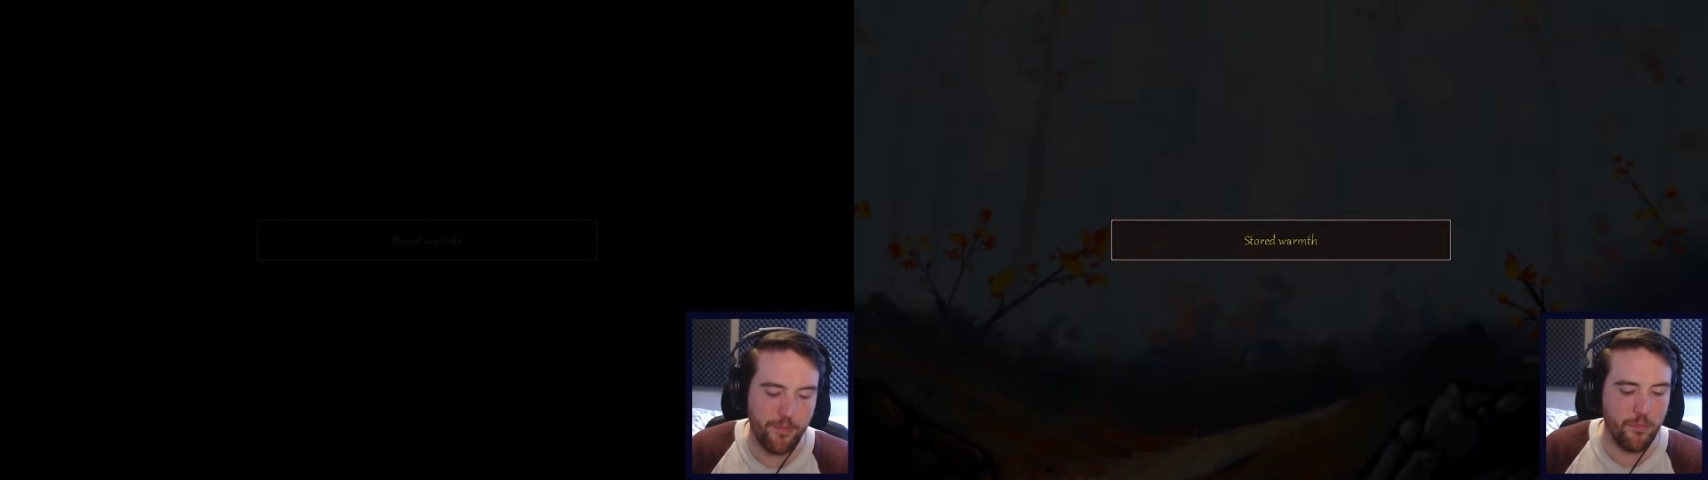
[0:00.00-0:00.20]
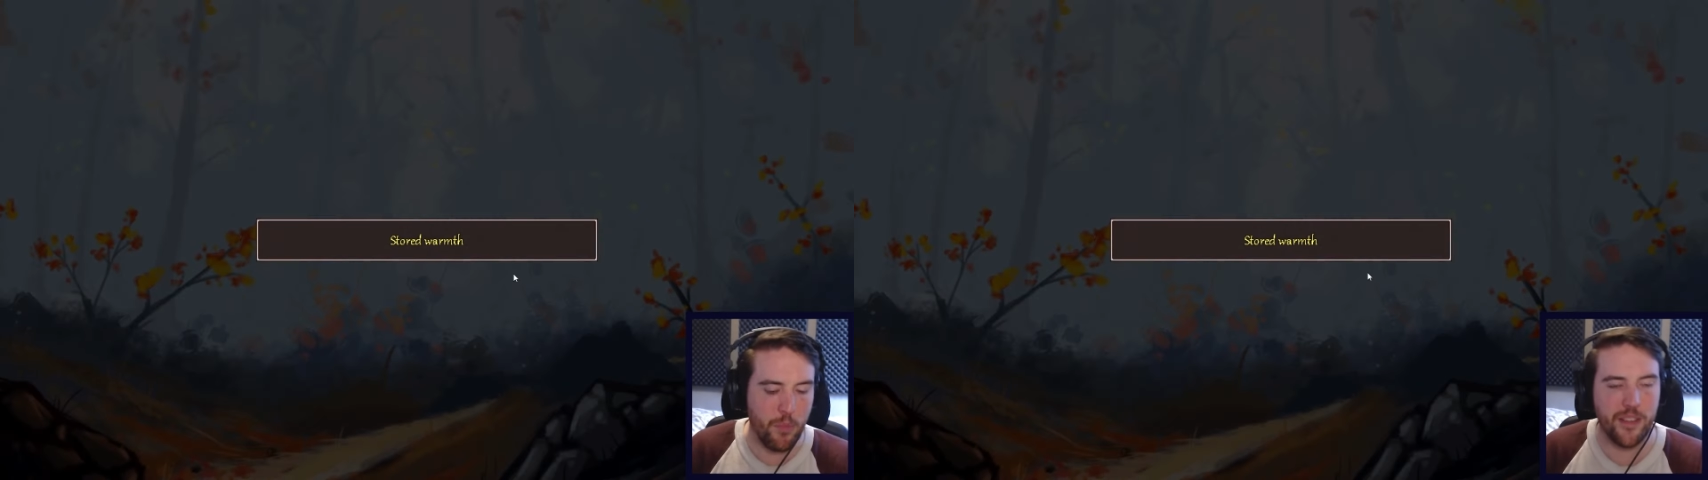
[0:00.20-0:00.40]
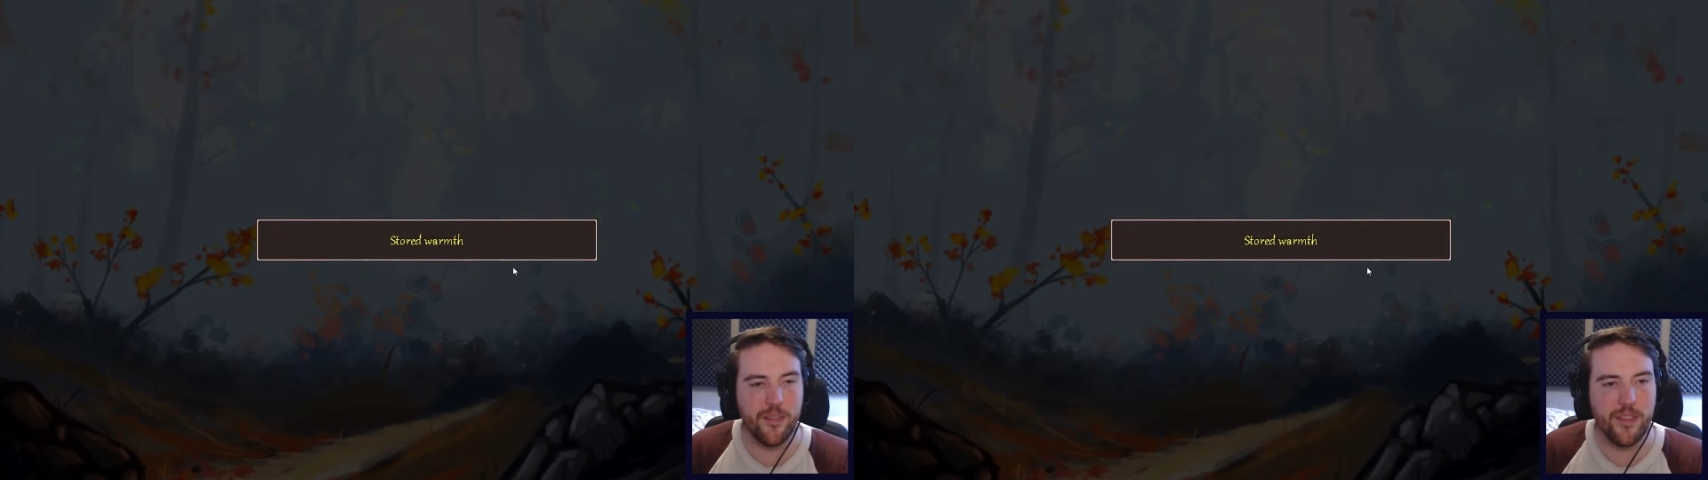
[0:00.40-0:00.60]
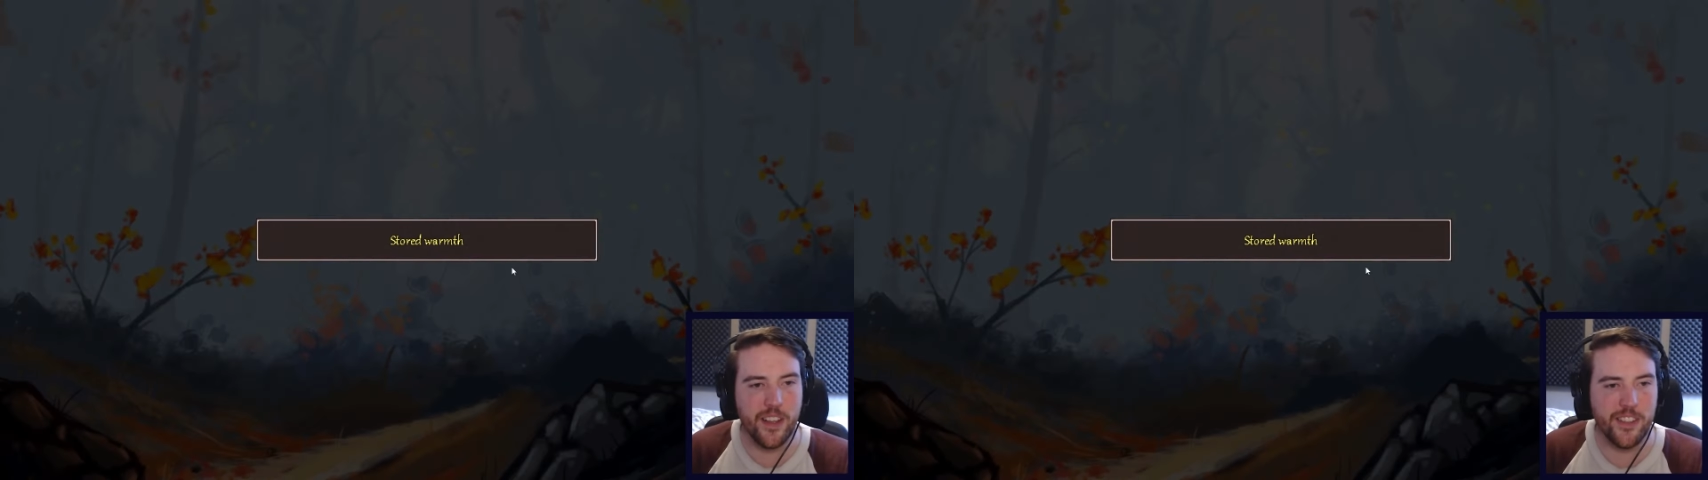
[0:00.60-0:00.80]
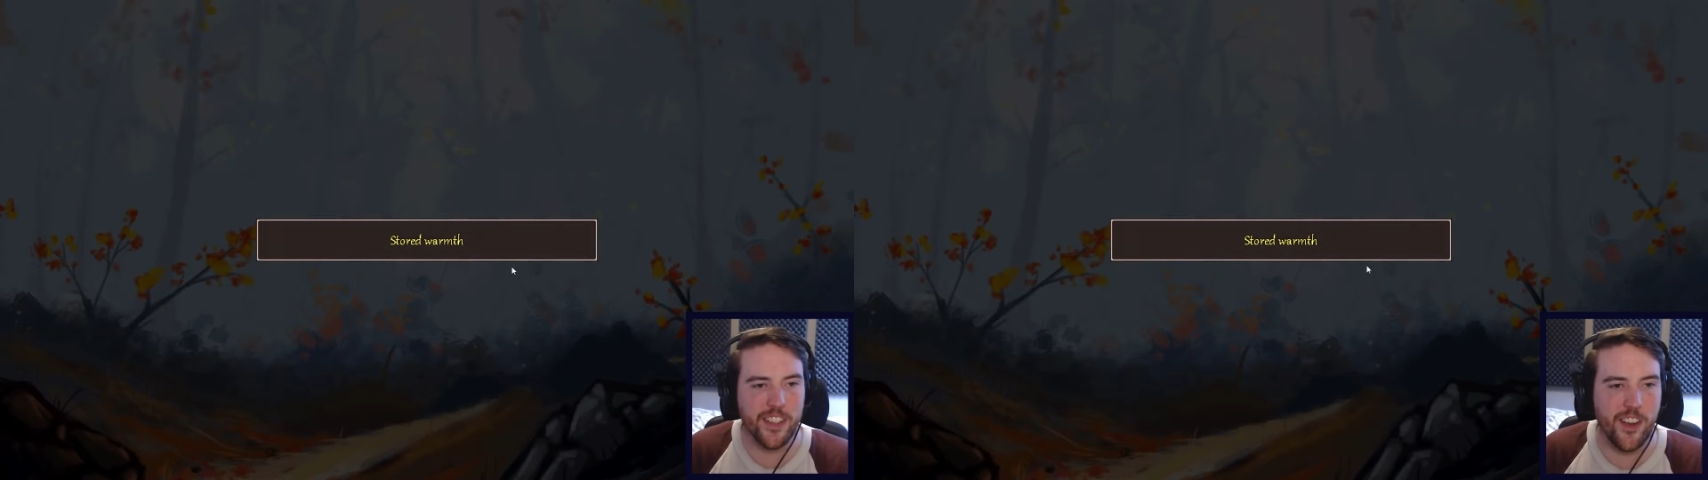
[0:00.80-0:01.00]
but
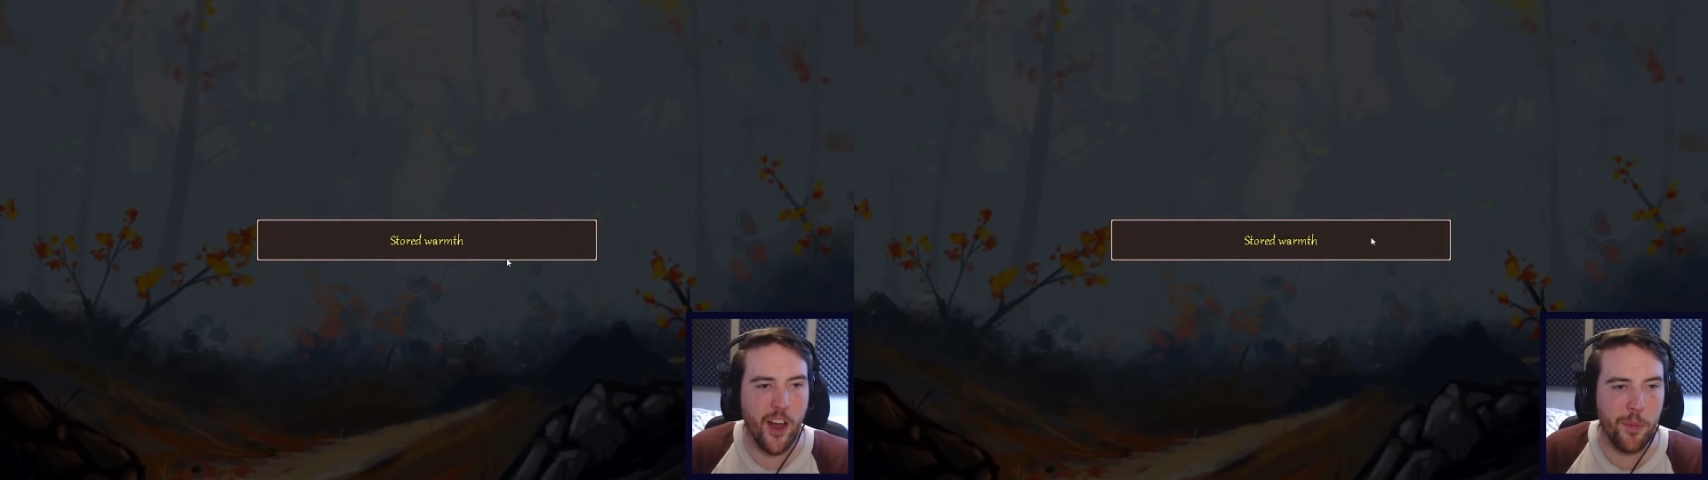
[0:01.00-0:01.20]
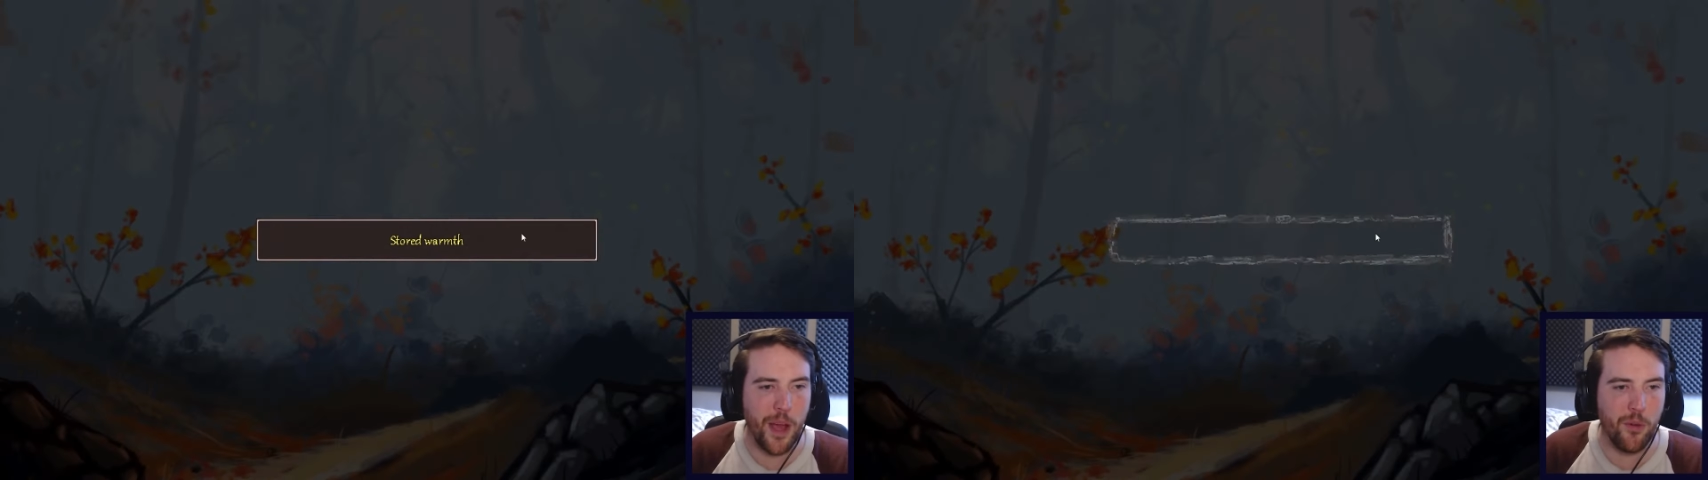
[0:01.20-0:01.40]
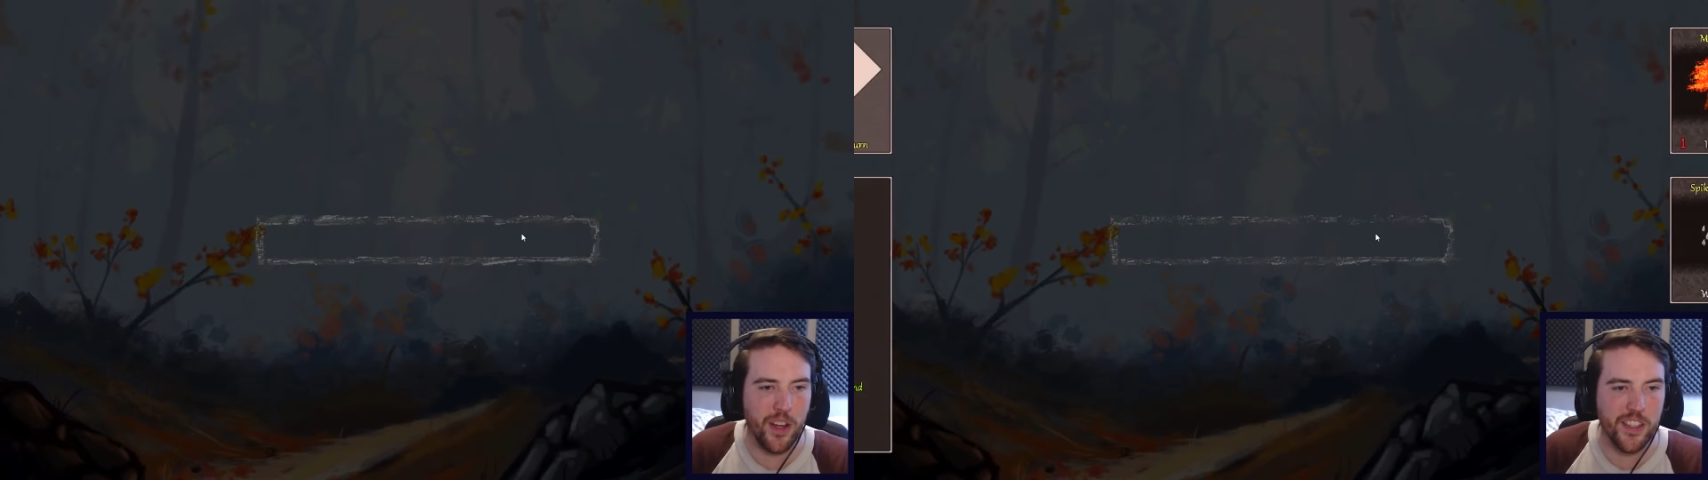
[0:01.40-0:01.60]
there's the combat one.